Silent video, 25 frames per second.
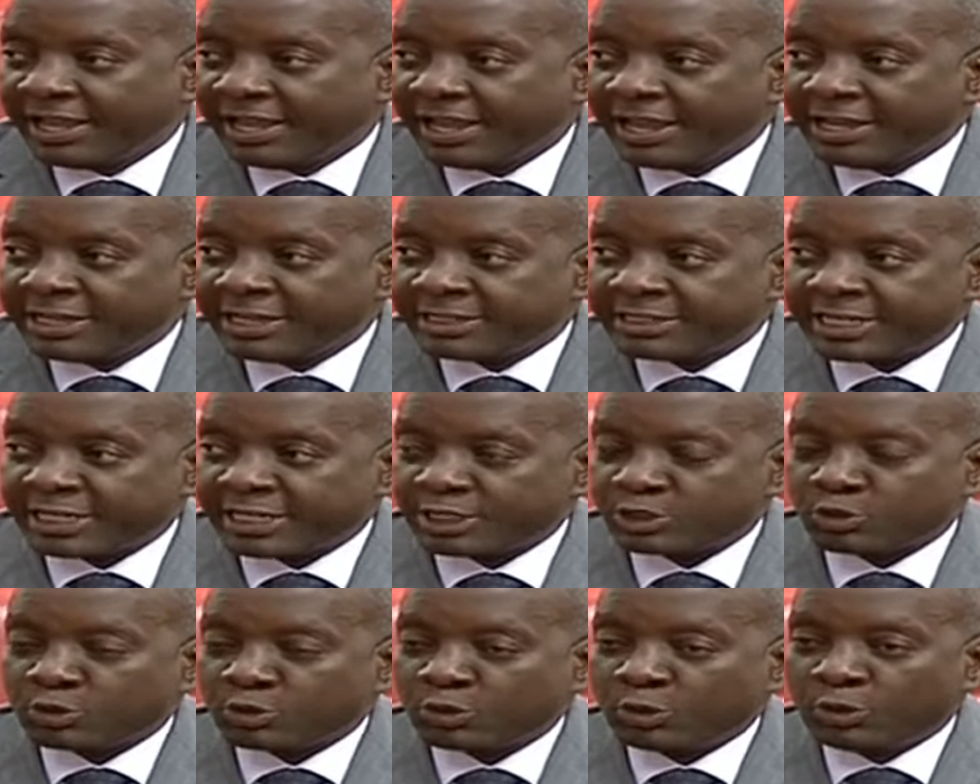is
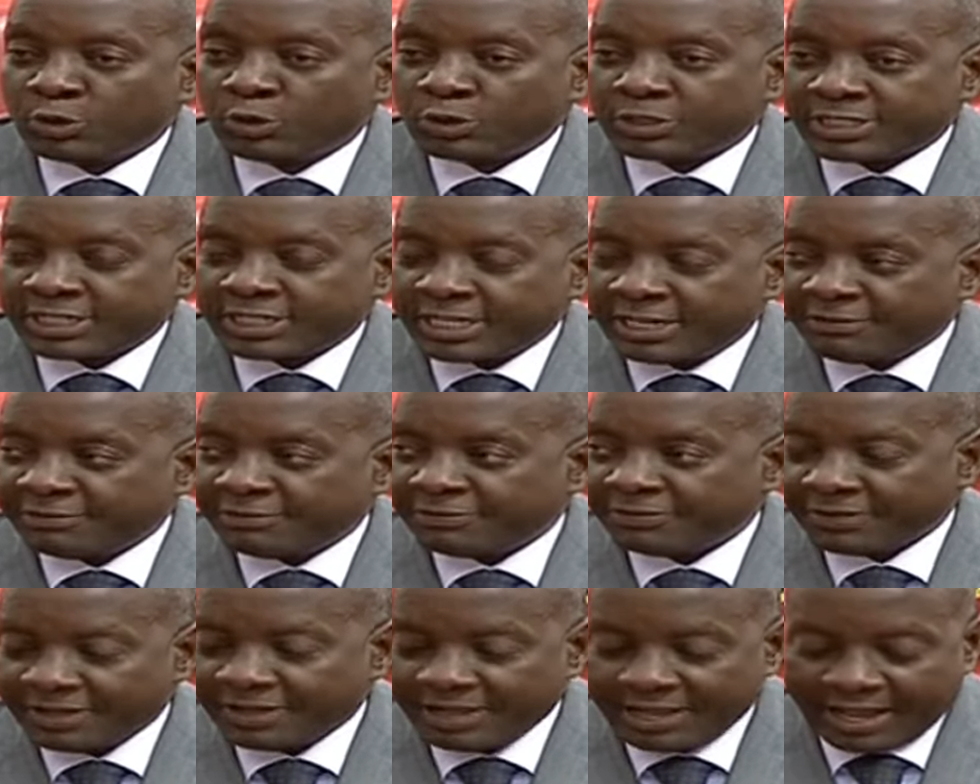exclusive
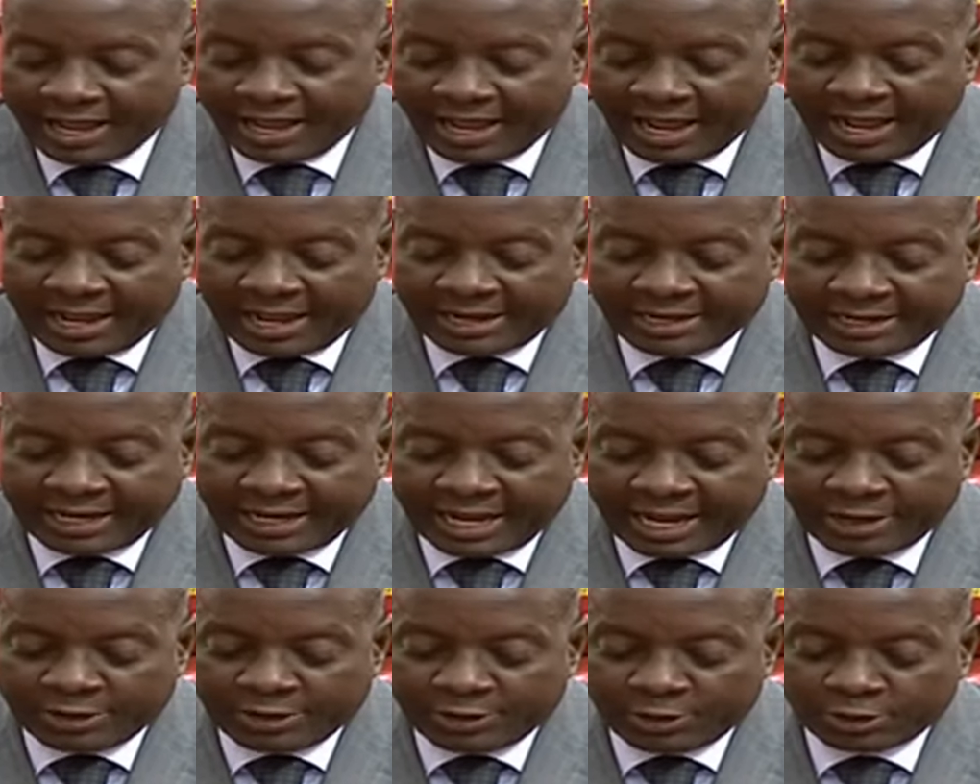and
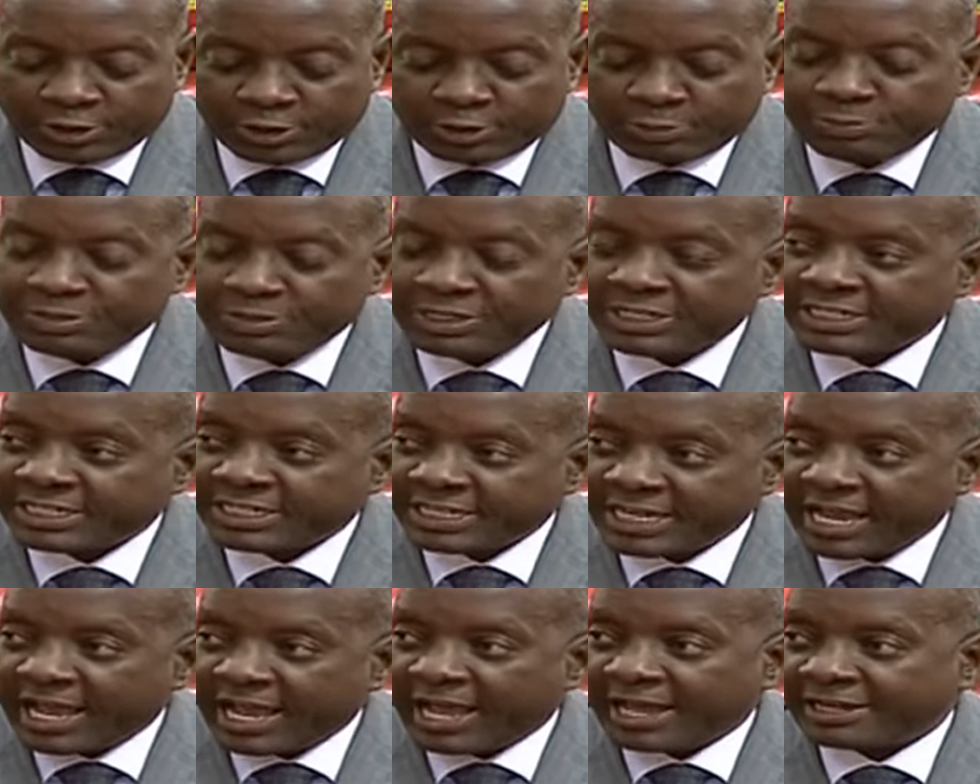cannot be
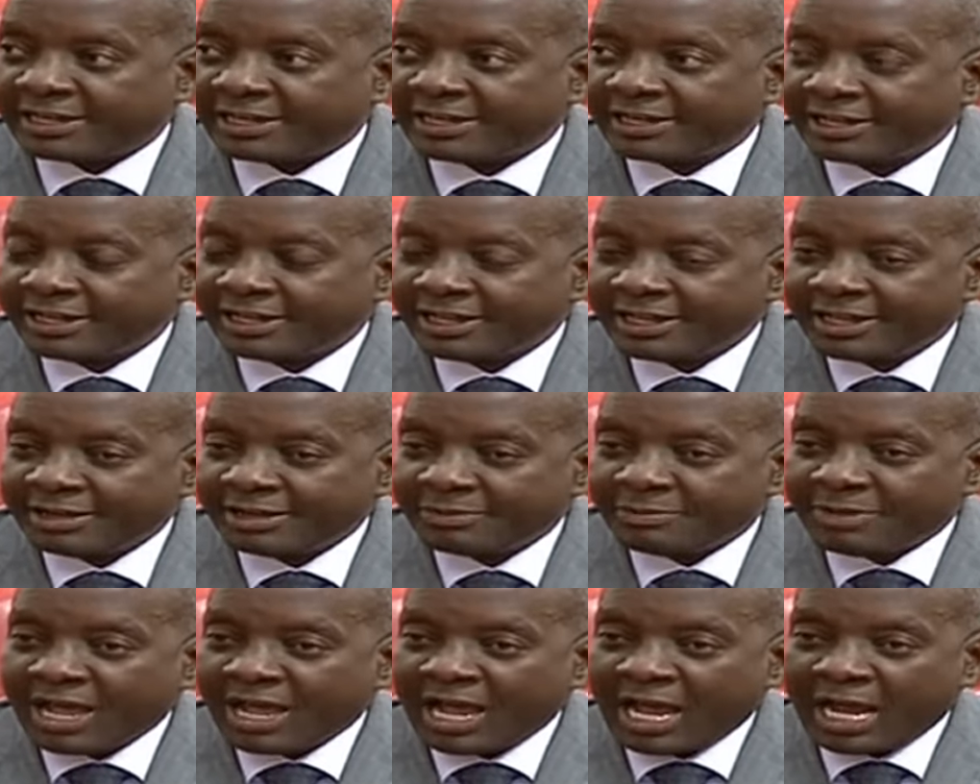shared
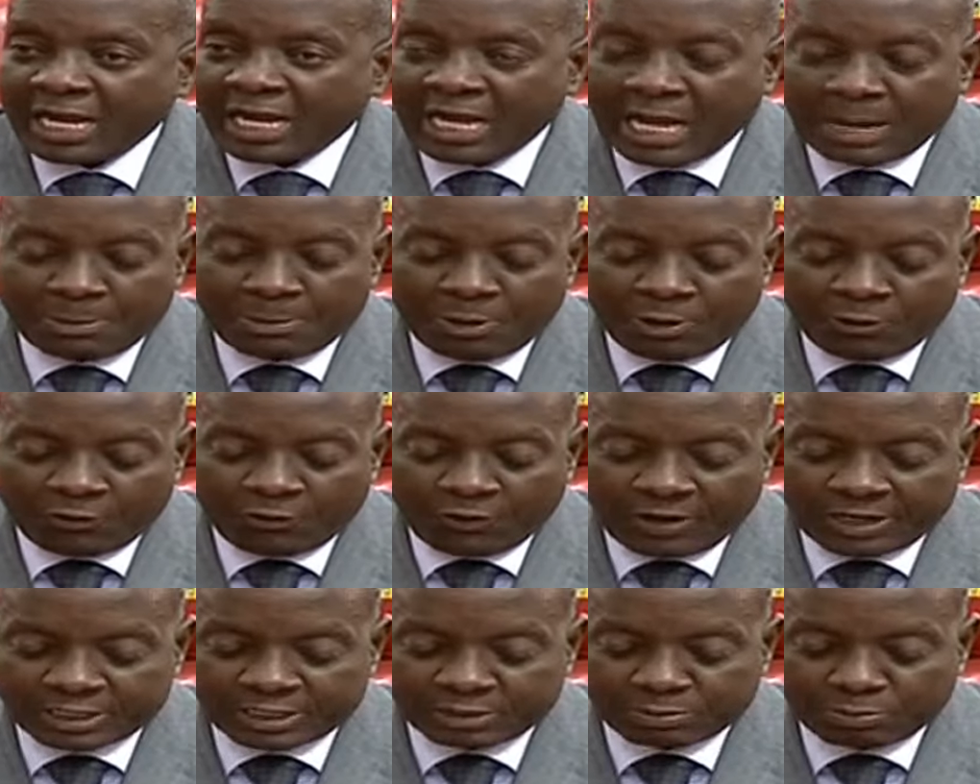by an
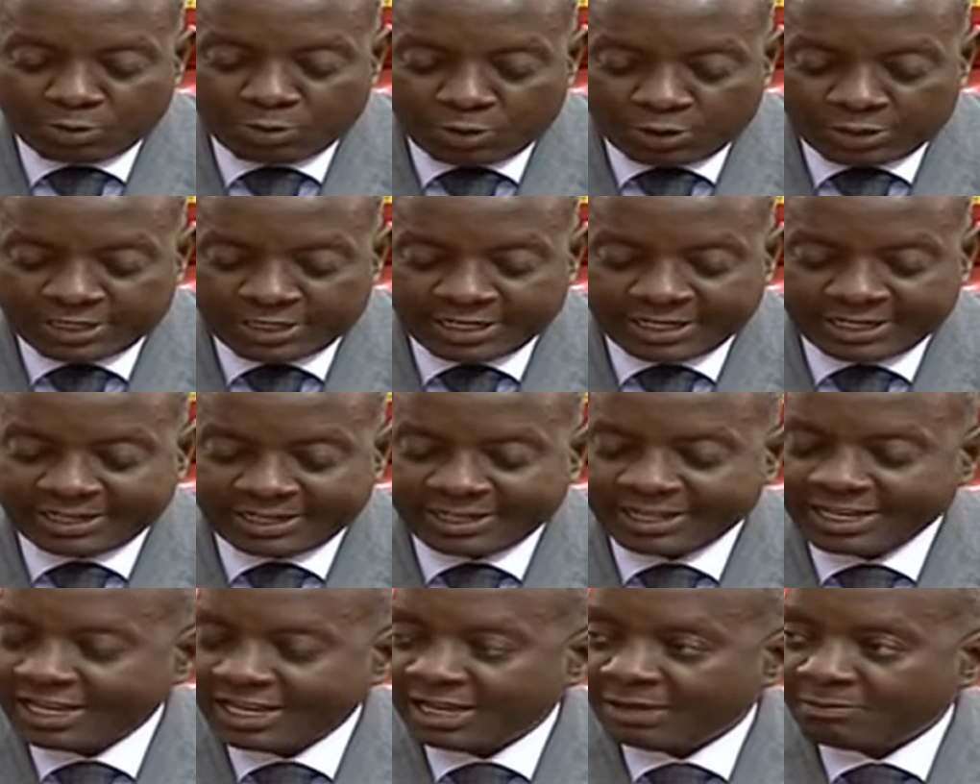amorphous body
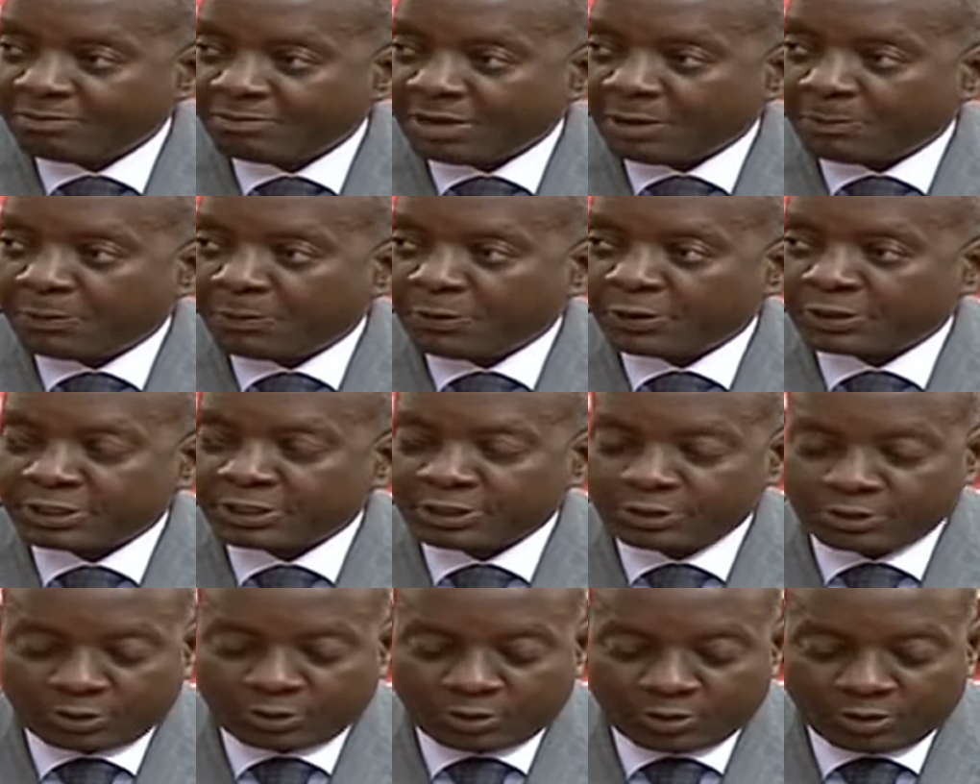
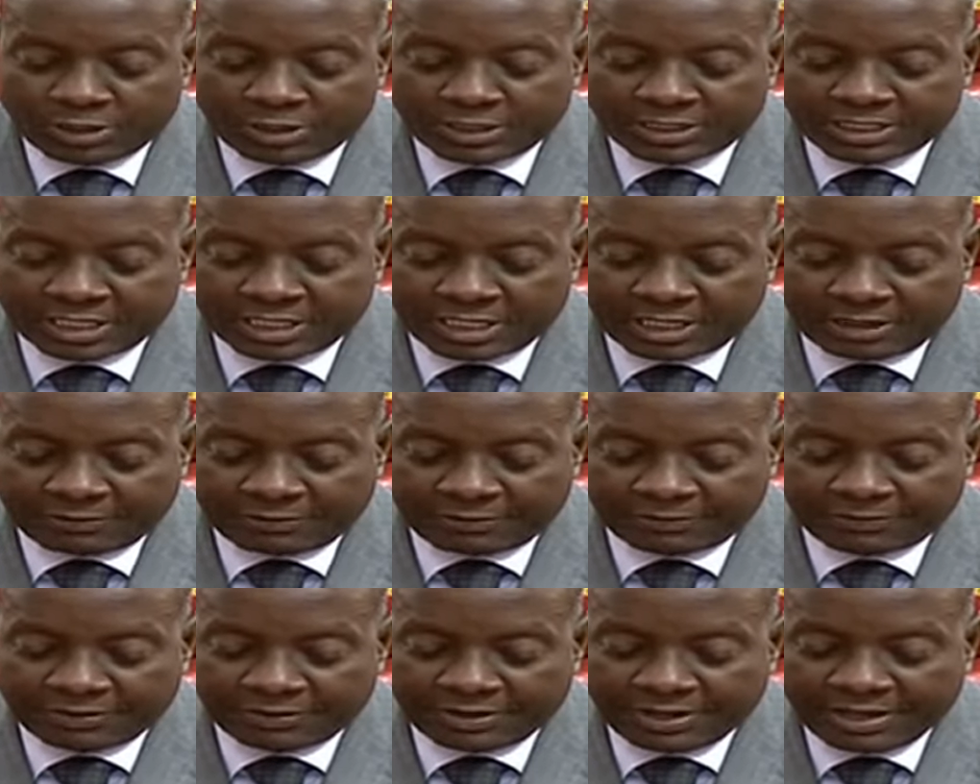purporting to call
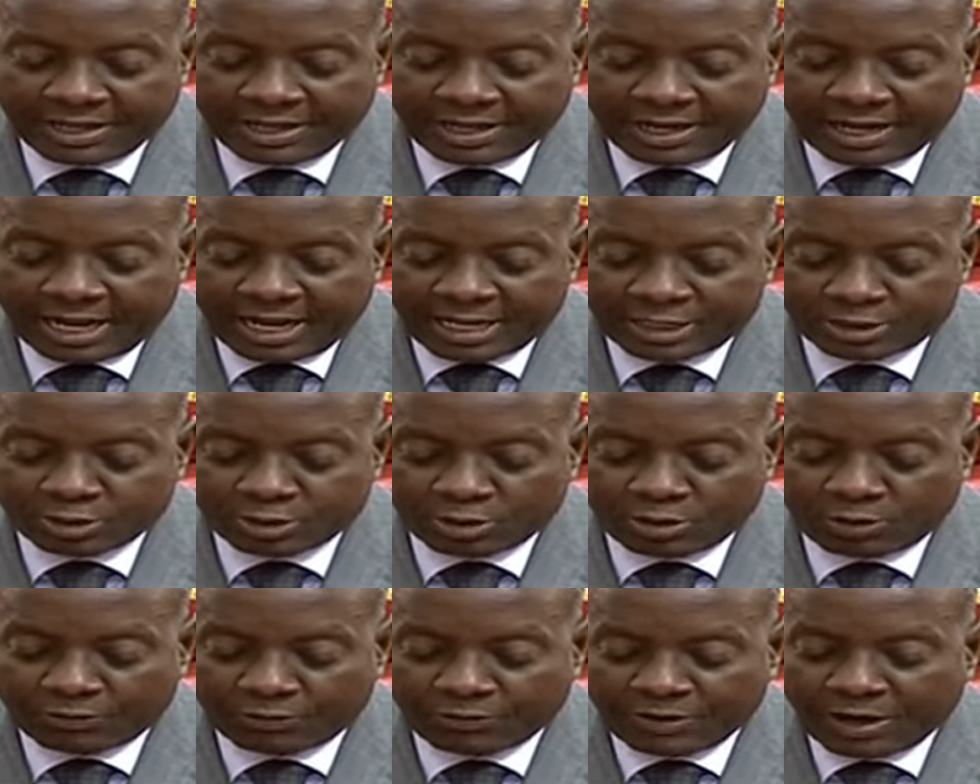itself
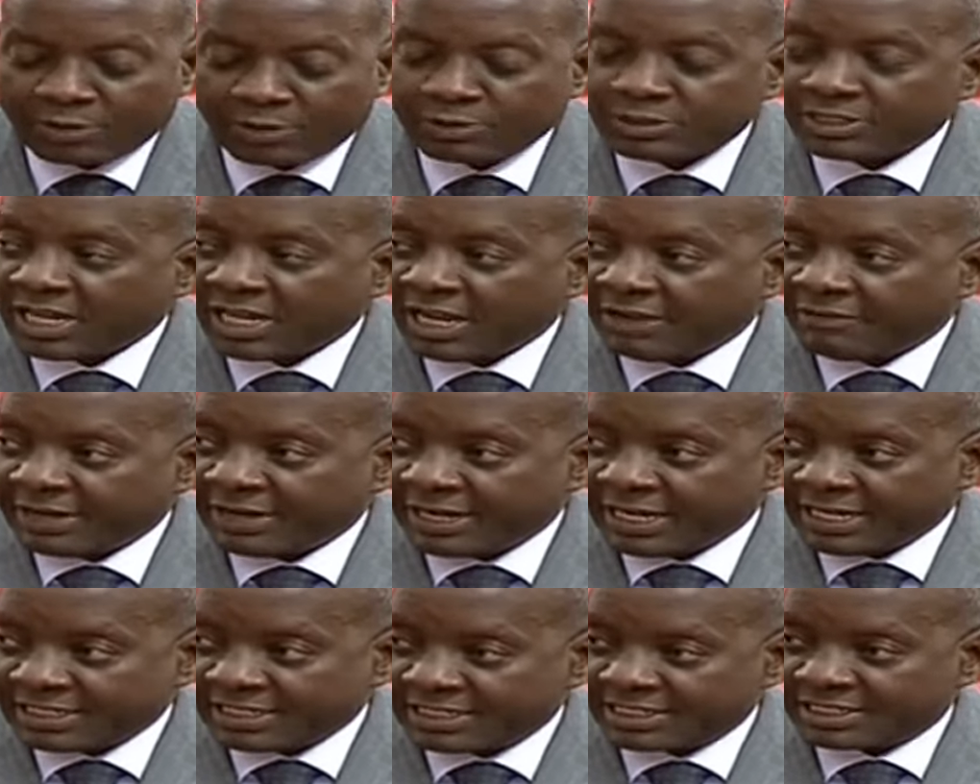Council of County
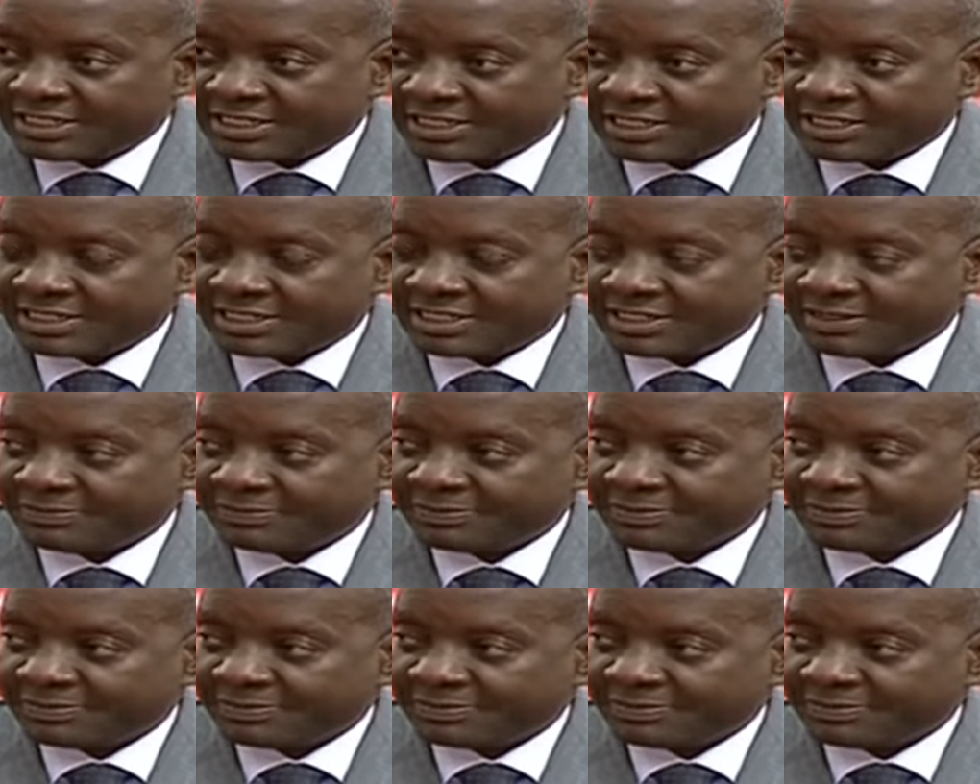Governors.